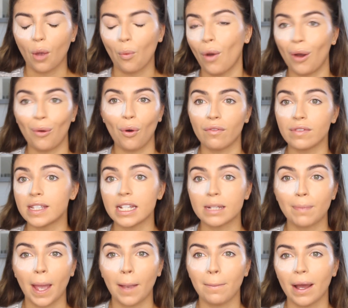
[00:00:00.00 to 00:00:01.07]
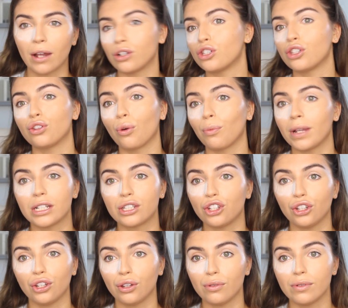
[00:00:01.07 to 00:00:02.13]
well, obviously it's baby powder, so you're not meant
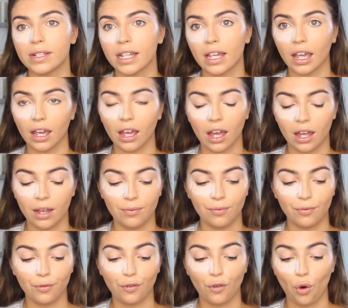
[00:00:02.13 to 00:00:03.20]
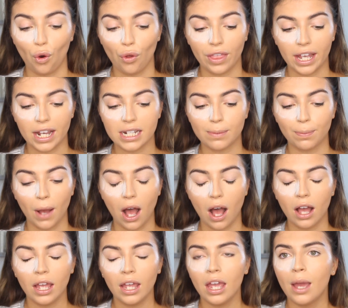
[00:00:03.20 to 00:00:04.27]
to use it for this,
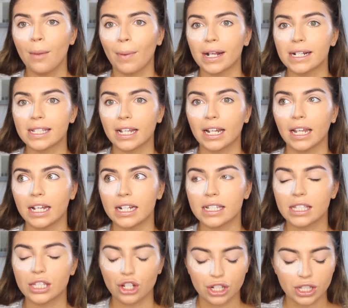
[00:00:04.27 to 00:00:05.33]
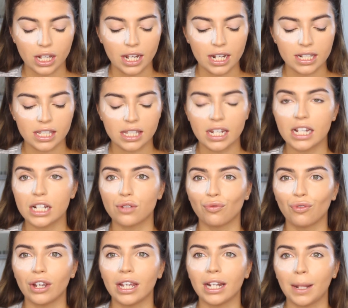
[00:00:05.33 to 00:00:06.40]
but basically it sticks
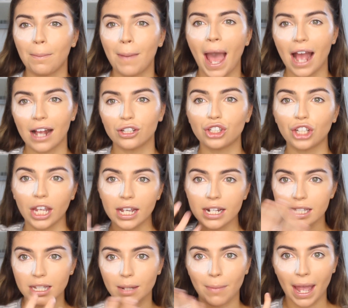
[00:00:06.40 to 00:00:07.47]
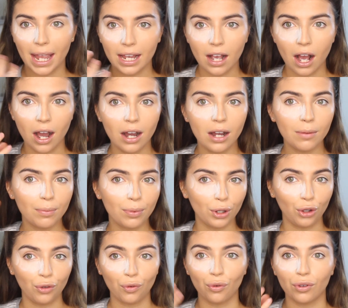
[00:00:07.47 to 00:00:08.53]
really patchy to the makeup
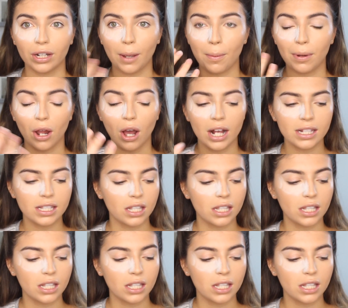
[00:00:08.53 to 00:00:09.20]
you've already applied.